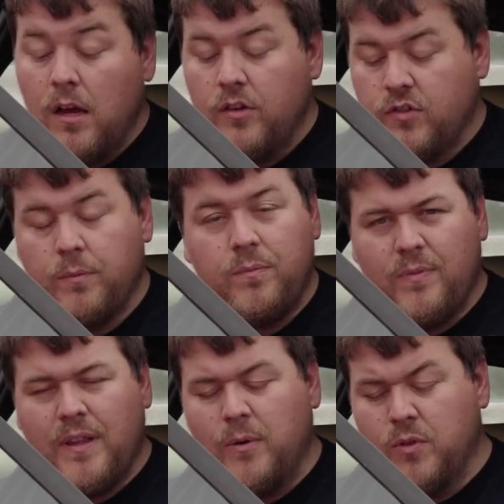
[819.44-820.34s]
So
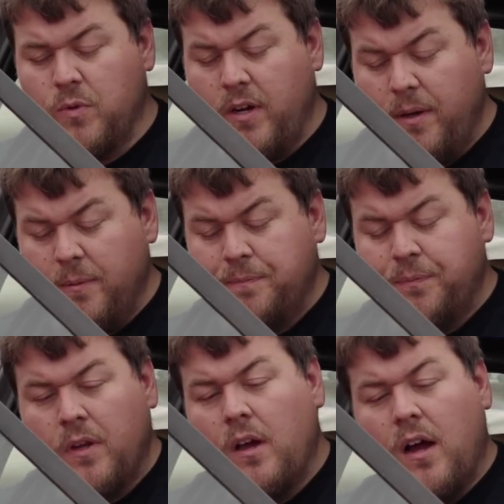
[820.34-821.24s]
that was why.
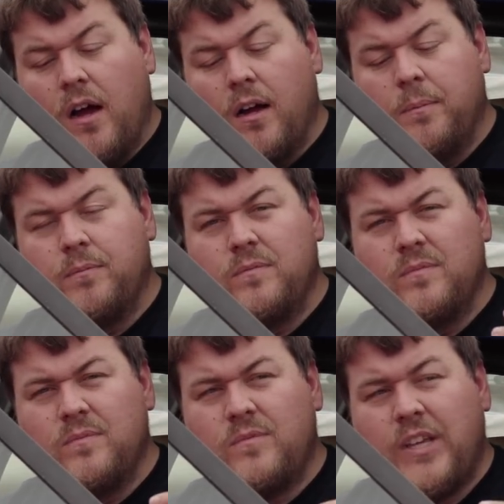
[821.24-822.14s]

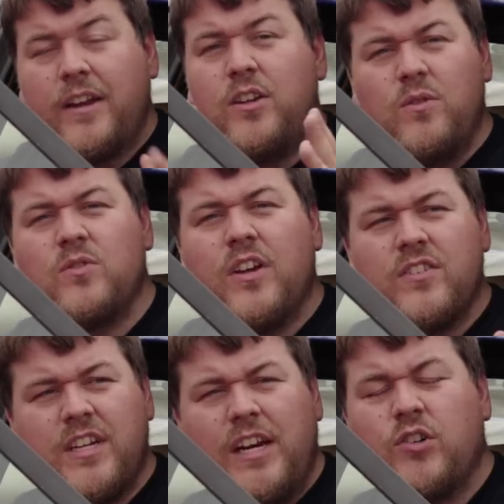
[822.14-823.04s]
Can you use it as a
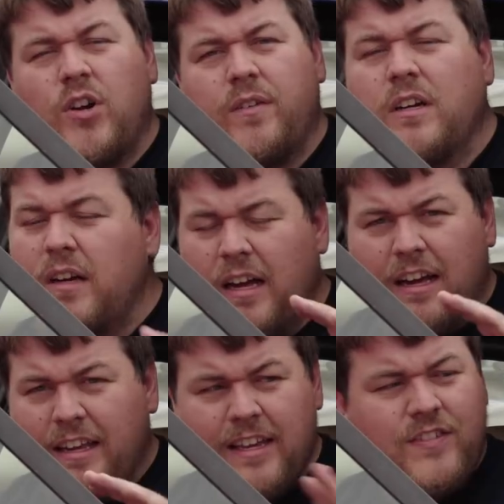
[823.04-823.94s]
daily driver?
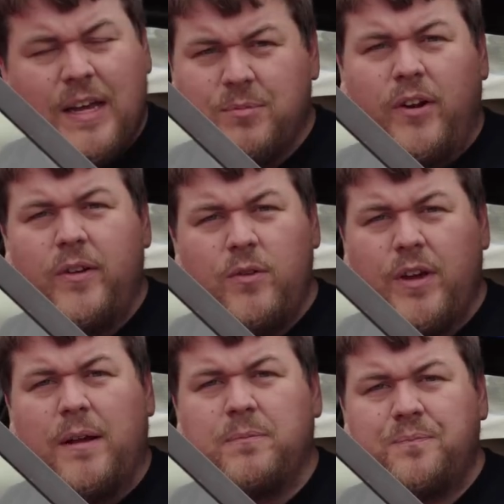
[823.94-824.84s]
Yes, absolutely you
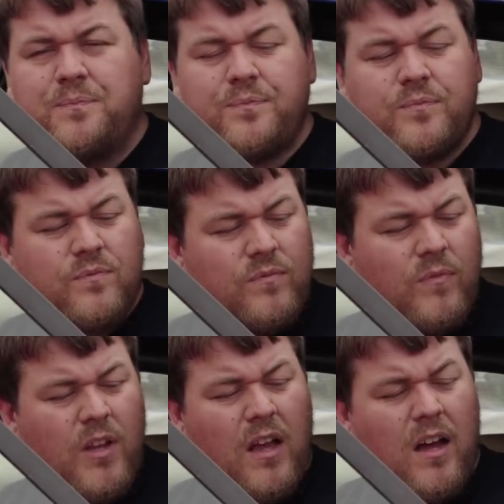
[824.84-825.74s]
can.
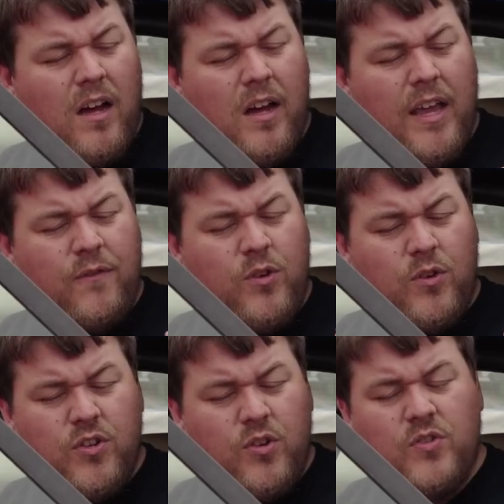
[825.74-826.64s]
If you
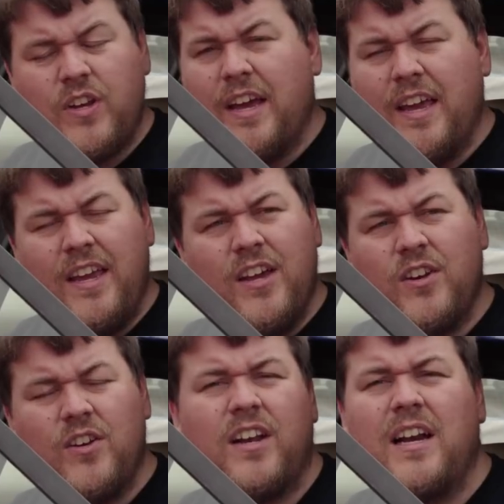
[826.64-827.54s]
could use a
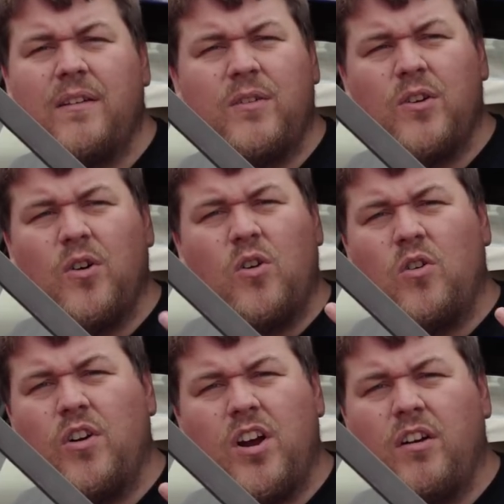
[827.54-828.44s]
911
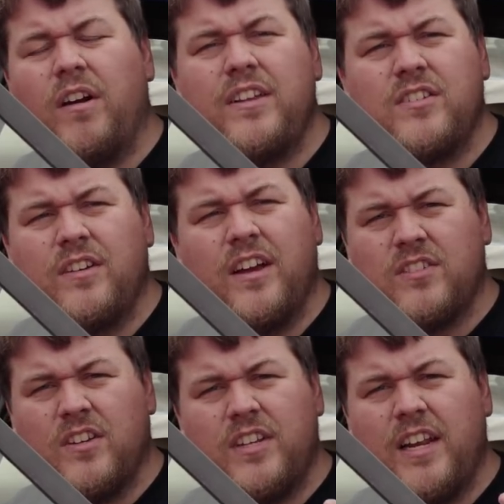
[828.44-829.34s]
or an R8 as
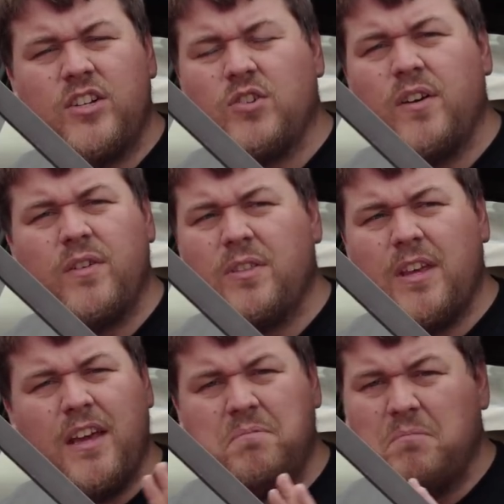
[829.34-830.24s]
a daily driver,
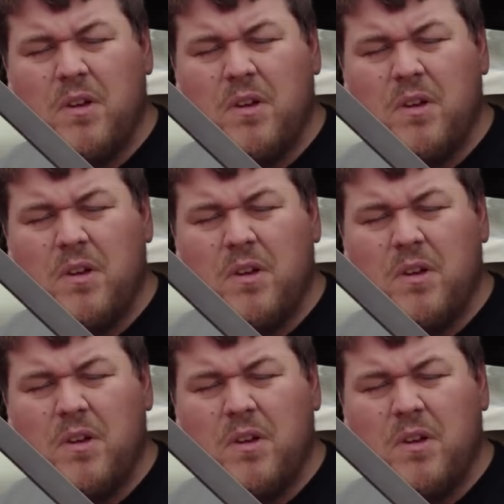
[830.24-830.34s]
then